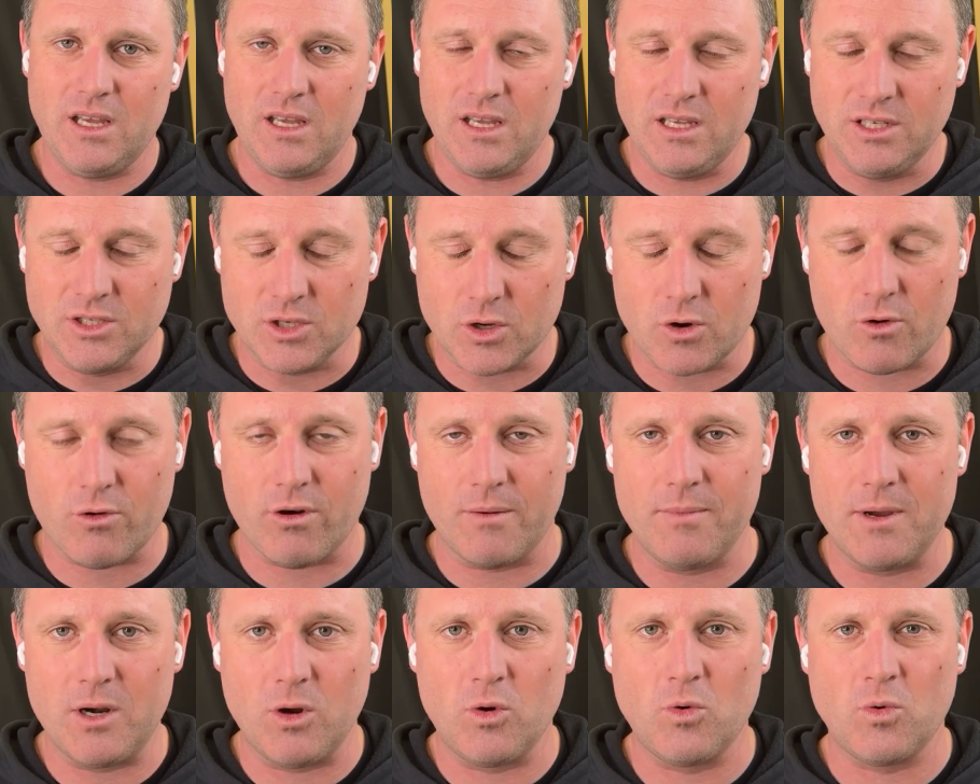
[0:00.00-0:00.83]
is
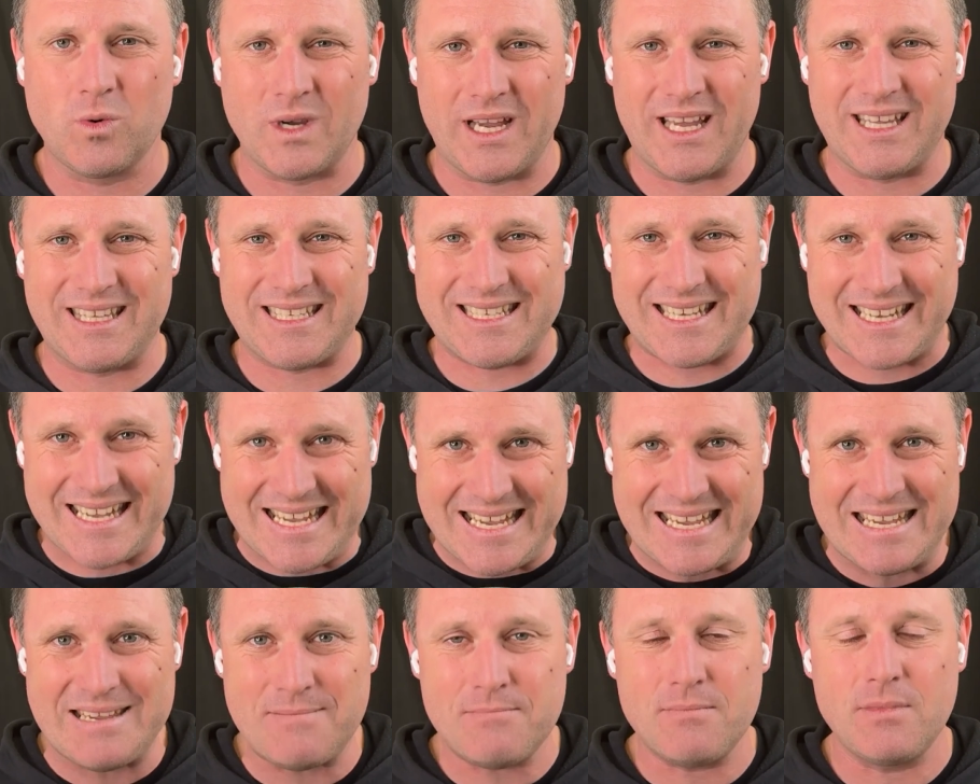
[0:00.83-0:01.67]
criminal, where
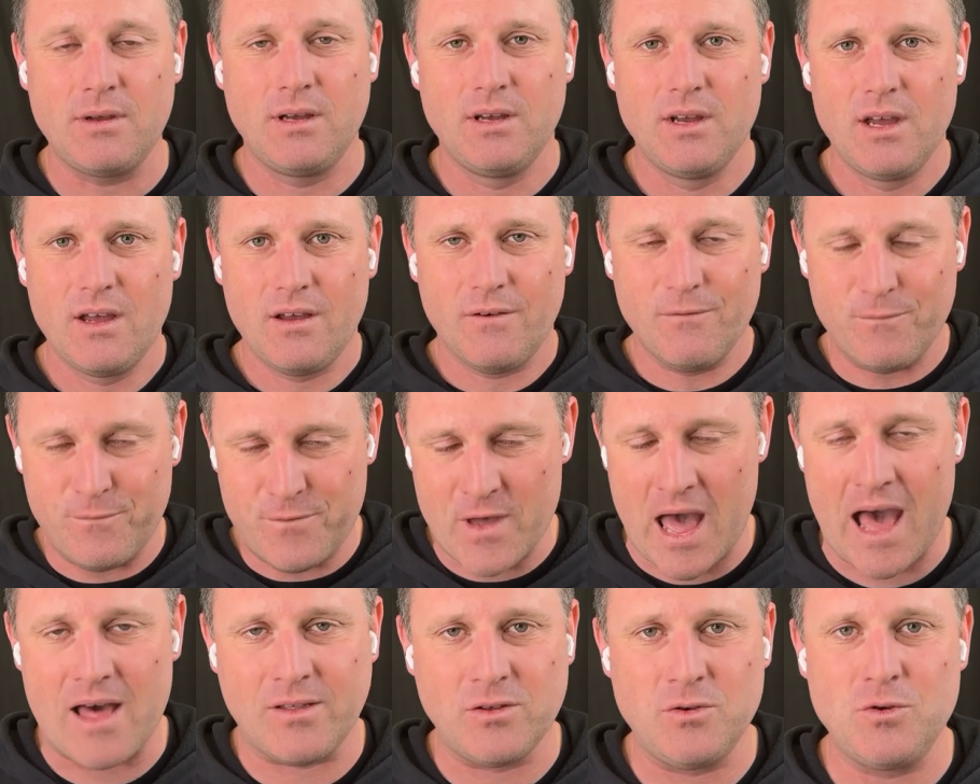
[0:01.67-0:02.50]
team
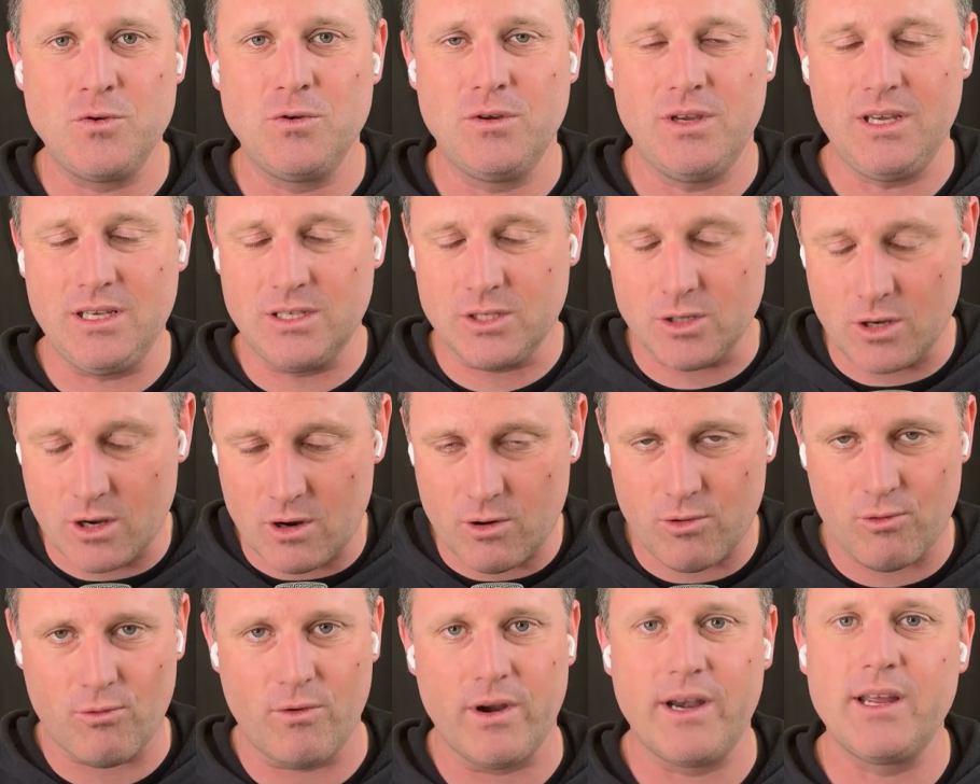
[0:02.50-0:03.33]
value is
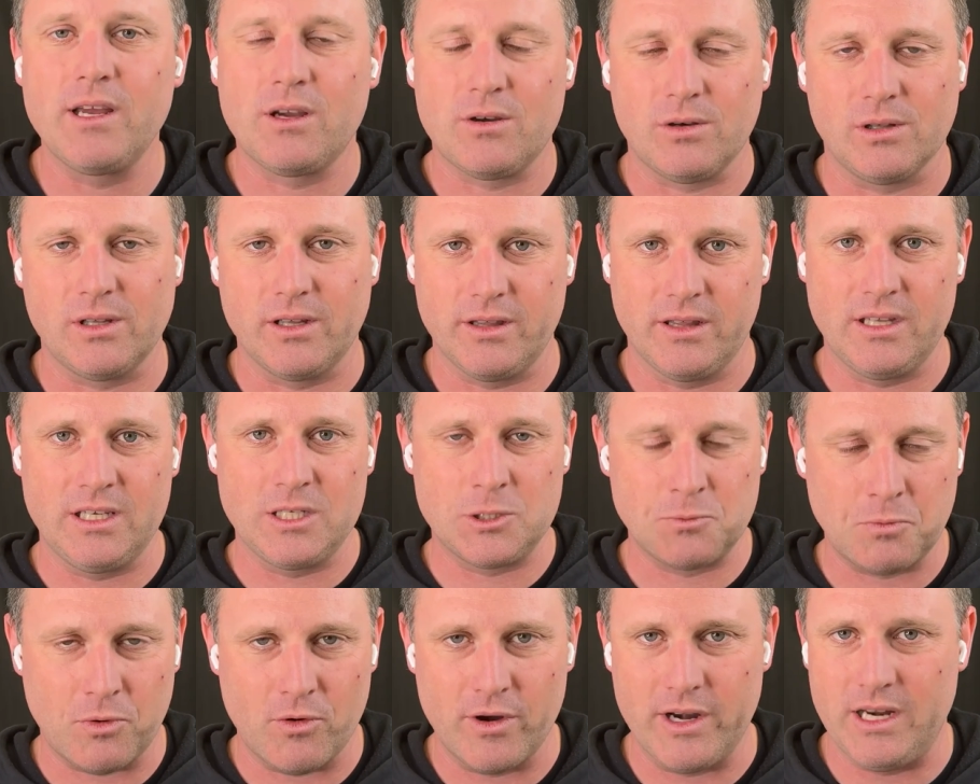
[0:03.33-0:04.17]
critical at
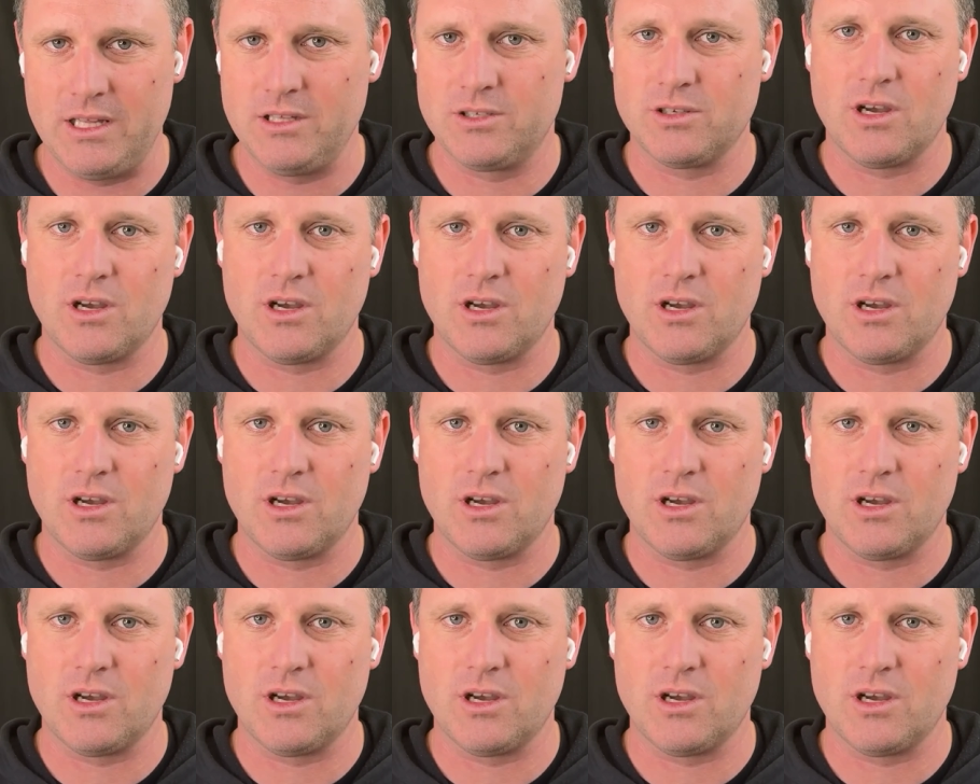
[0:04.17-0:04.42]
this point in